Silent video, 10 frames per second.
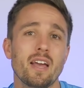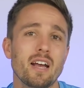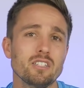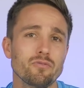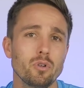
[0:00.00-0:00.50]

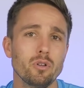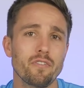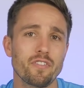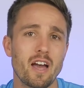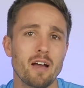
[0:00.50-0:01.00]
As a rule of
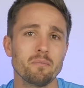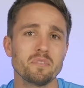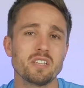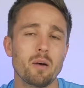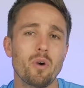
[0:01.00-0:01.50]
thumb,
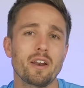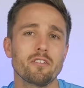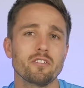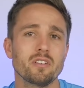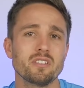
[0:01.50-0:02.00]
sub
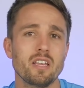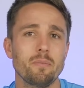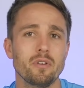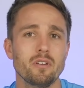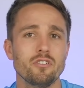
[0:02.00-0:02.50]
$100
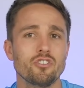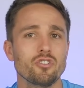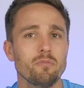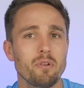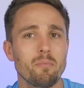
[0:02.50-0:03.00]
CPUs
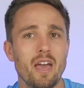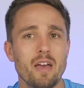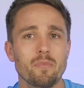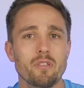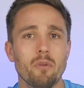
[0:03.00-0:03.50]
should be
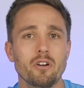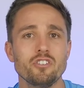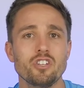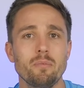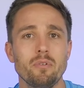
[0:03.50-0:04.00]
paired with a modern
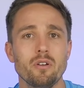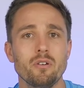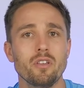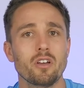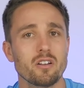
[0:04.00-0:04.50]

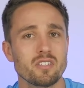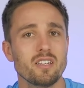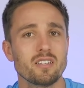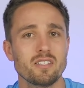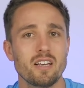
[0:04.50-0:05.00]
GPU that costs in
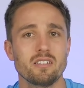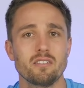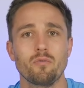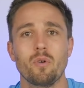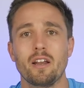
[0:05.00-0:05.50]
excess
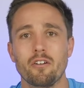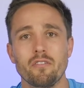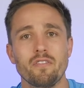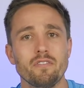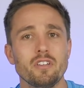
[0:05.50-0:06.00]
of
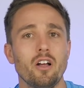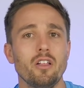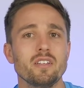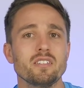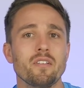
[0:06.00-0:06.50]

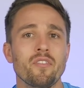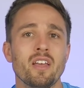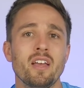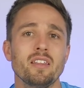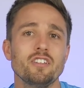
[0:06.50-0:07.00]
$150.
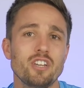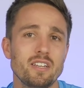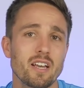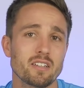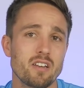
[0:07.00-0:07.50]
The
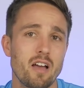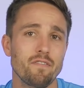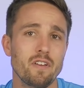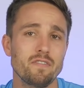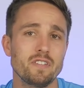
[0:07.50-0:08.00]
GTX
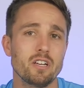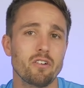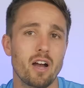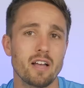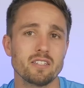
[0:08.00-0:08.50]
950 or
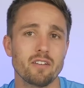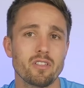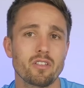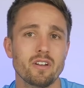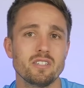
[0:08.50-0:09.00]
R7
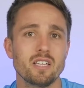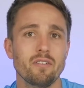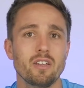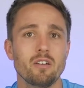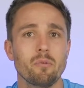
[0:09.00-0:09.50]

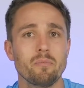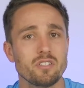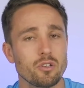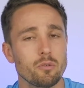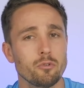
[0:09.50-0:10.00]
370 would be
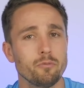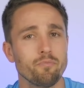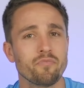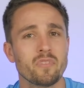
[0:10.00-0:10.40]
suitable.